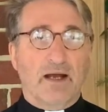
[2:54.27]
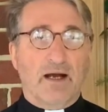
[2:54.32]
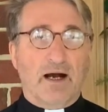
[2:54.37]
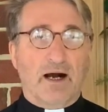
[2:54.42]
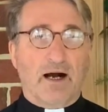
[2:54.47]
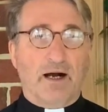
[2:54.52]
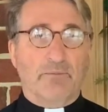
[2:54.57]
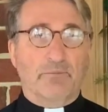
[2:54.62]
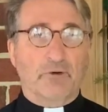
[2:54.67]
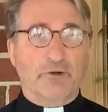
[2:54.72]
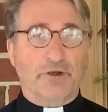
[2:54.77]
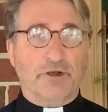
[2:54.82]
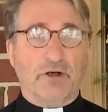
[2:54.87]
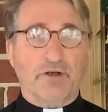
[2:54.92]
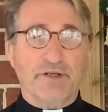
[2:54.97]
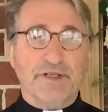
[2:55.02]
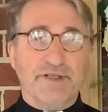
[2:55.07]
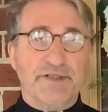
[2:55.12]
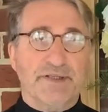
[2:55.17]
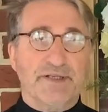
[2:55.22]
We're
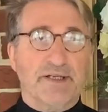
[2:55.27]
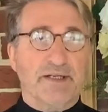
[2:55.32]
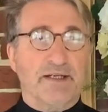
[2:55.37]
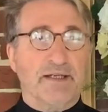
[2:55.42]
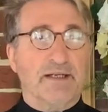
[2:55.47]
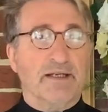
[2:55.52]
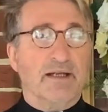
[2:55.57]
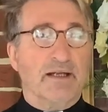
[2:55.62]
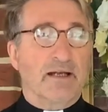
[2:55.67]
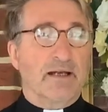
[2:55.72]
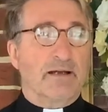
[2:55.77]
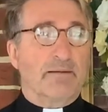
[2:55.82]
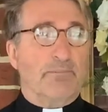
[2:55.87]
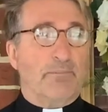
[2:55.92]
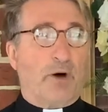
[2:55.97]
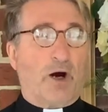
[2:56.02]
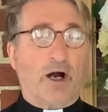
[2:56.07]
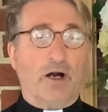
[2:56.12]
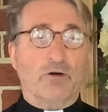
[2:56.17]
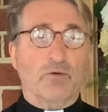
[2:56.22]
going to see
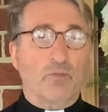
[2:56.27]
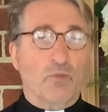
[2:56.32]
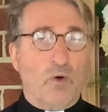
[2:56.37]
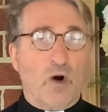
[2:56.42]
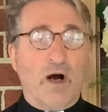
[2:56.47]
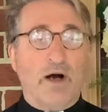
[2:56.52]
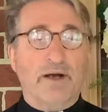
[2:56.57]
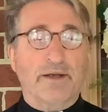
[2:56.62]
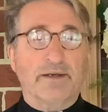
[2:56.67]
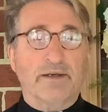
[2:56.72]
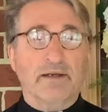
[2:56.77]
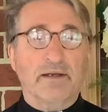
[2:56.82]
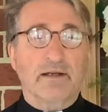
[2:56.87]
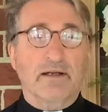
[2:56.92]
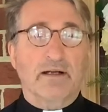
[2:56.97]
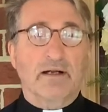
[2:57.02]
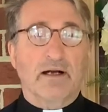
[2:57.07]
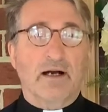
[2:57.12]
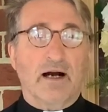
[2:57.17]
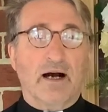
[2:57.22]
part one
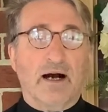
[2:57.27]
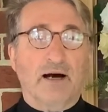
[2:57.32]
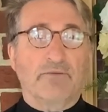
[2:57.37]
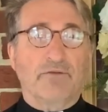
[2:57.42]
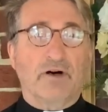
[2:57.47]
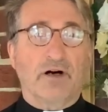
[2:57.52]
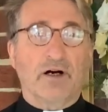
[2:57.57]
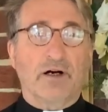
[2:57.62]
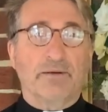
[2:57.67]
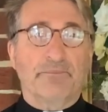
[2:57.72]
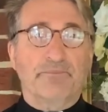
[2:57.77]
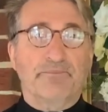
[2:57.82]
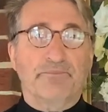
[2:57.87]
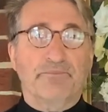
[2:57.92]
of a